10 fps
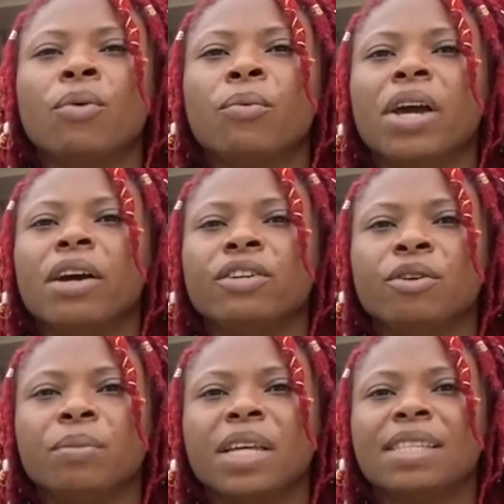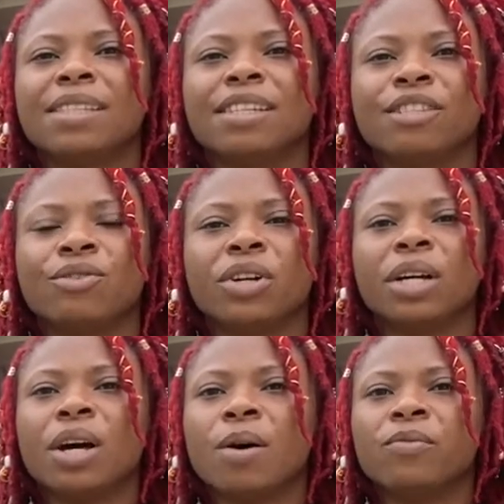sweet, and
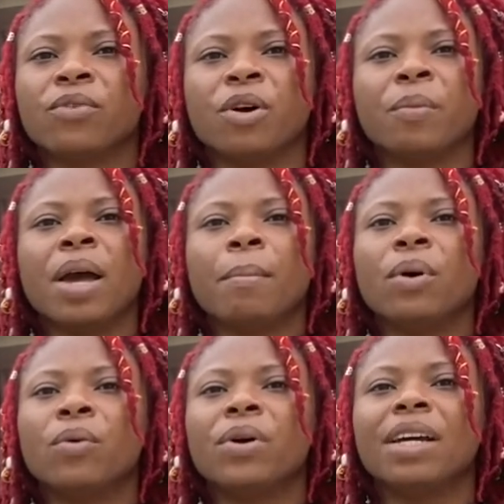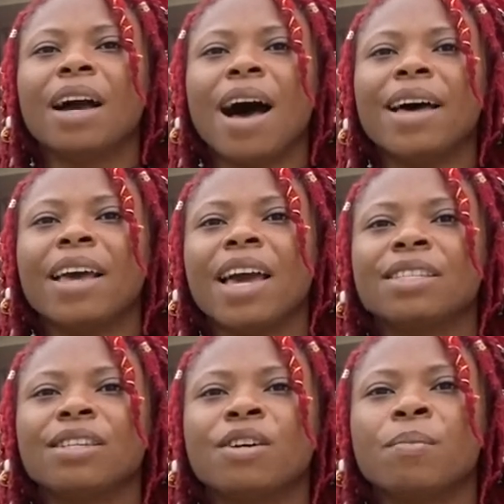peaceful person that I am.
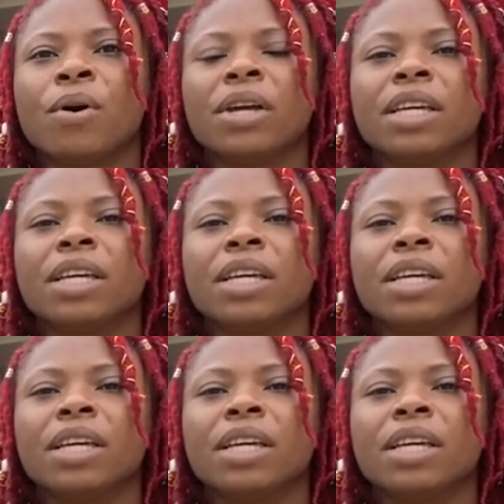And